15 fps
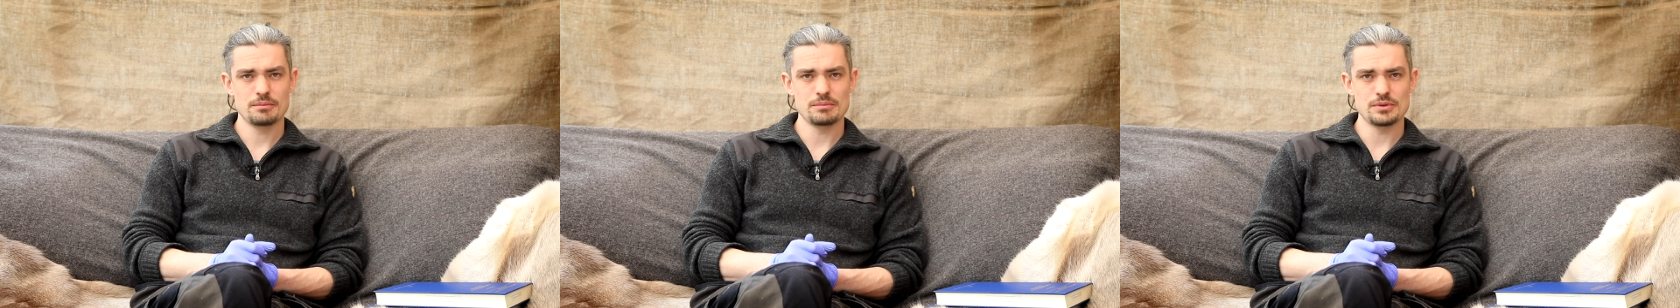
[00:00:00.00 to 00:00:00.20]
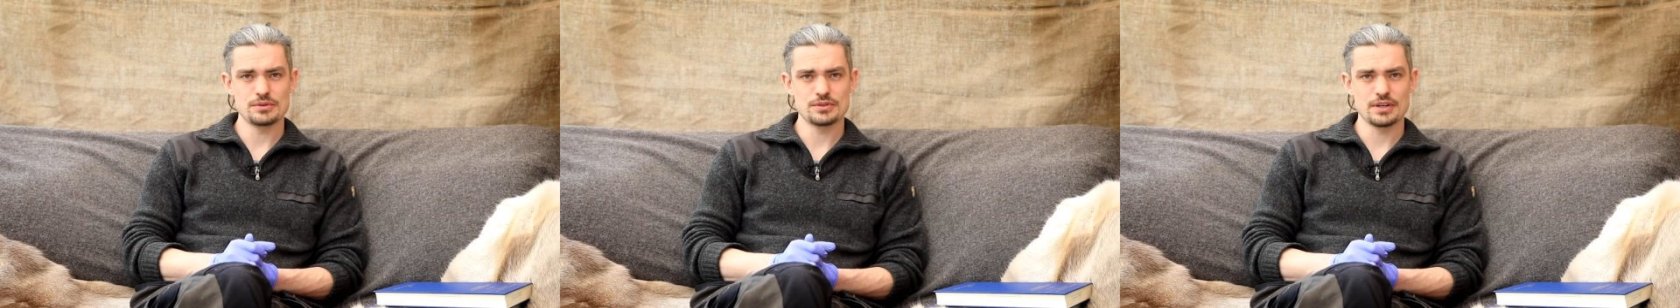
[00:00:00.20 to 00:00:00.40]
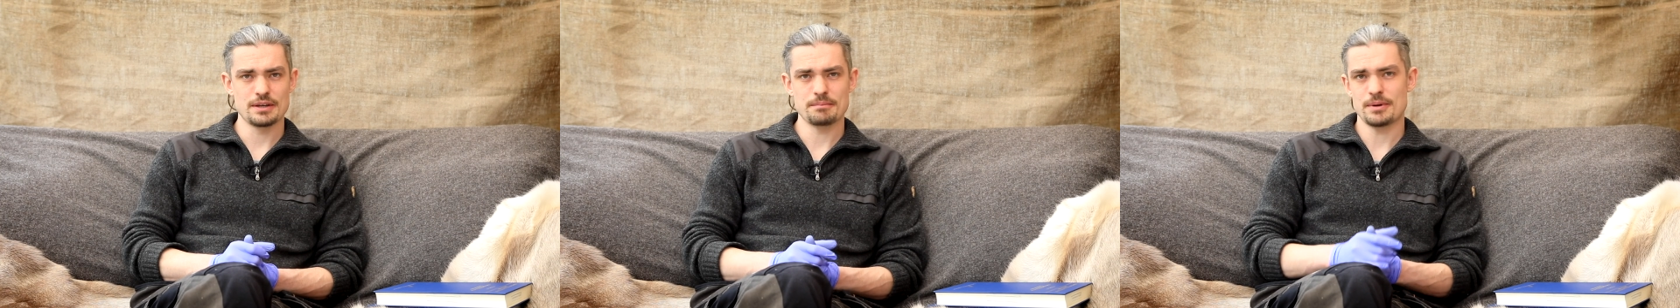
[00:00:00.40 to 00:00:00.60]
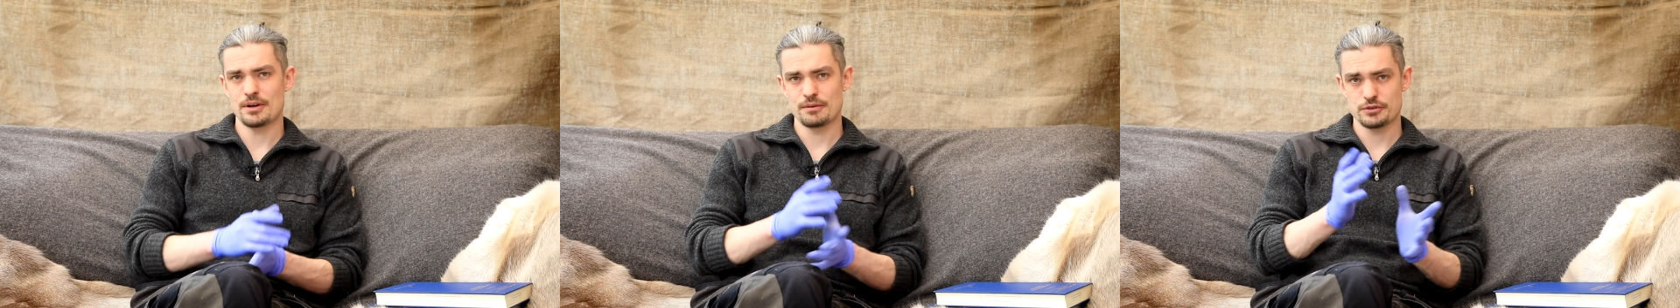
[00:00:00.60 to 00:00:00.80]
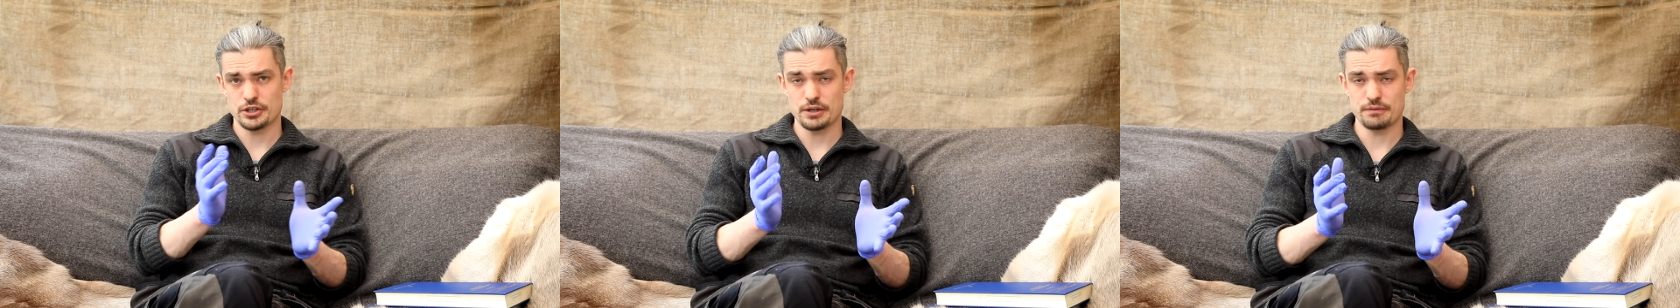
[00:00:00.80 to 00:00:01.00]
Museum,
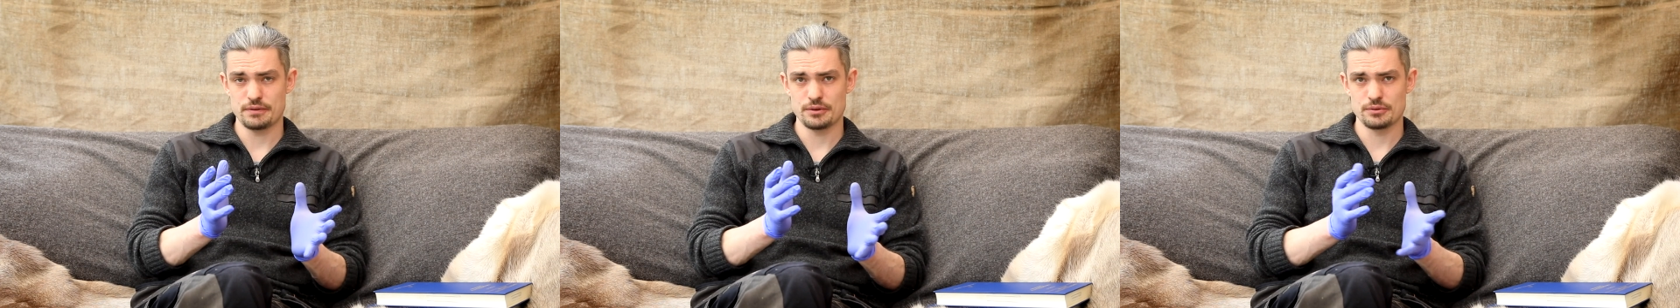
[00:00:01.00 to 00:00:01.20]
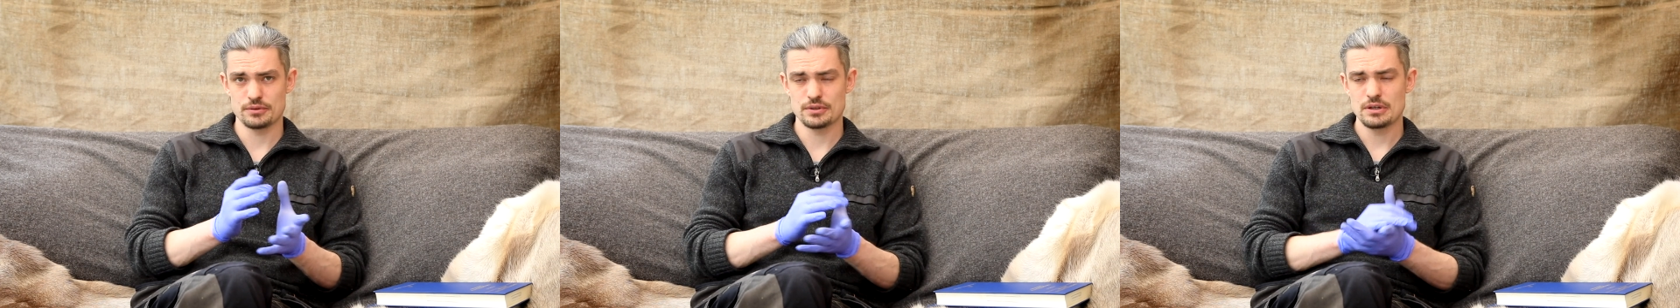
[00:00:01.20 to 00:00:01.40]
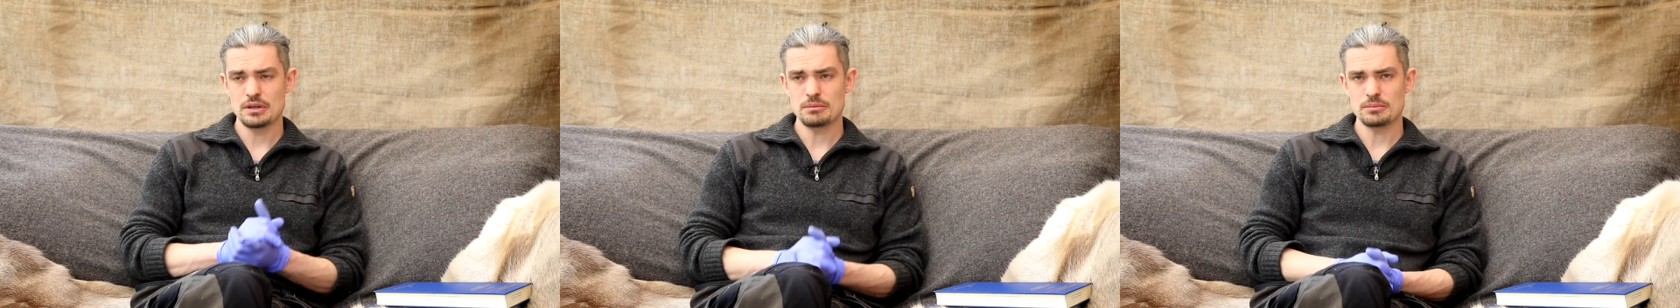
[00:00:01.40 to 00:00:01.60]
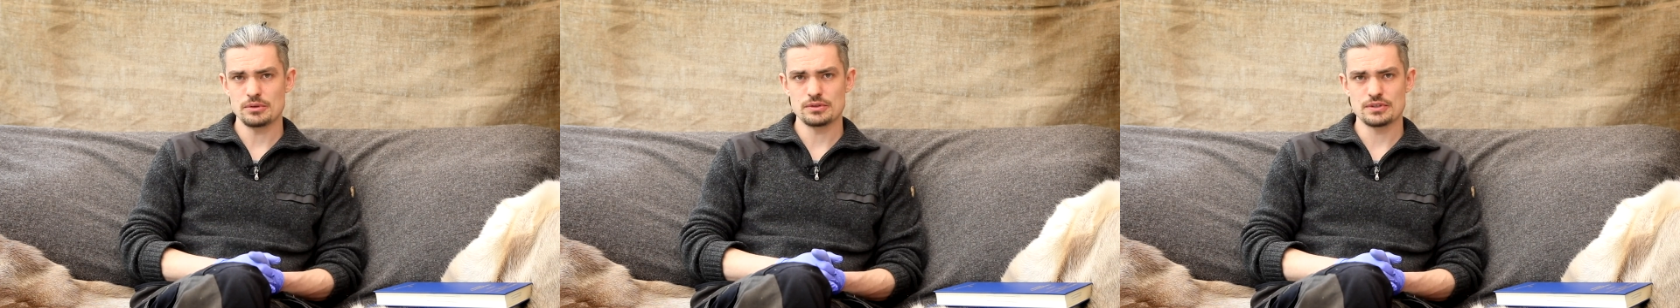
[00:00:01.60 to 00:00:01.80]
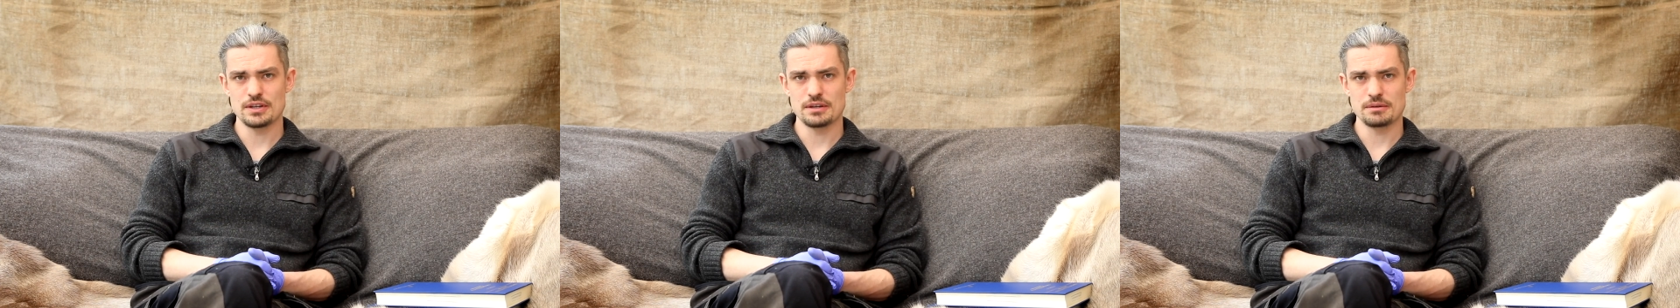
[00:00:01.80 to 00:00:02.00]
part of Sheffield
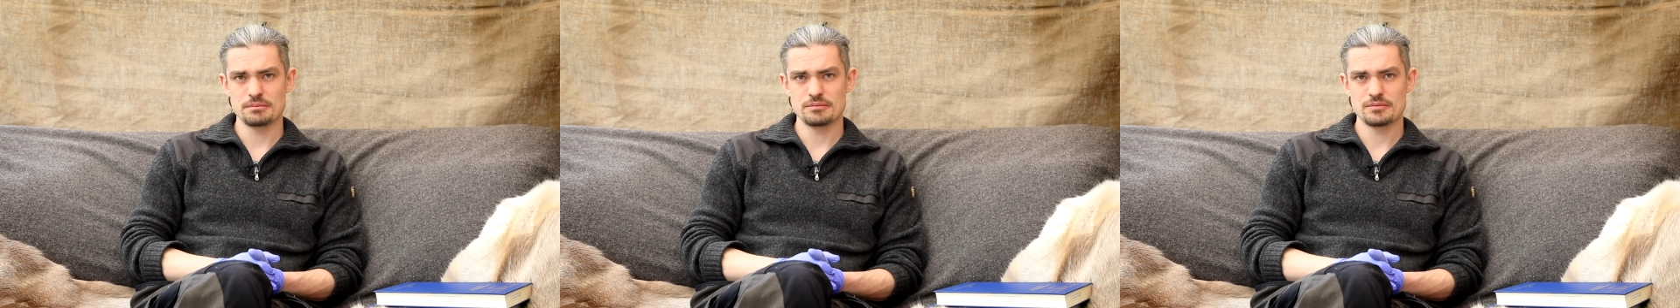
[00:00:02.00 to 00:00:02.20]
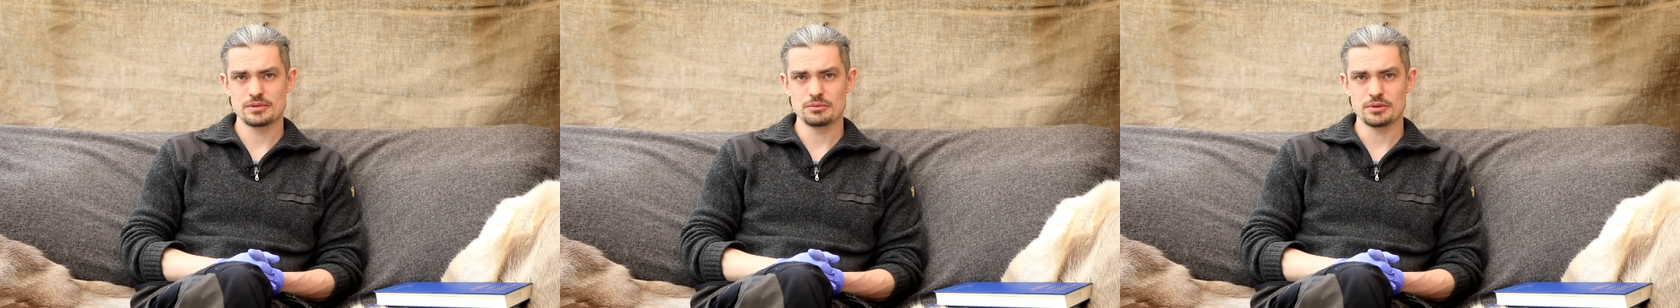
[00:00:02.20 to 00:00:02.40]
Museum,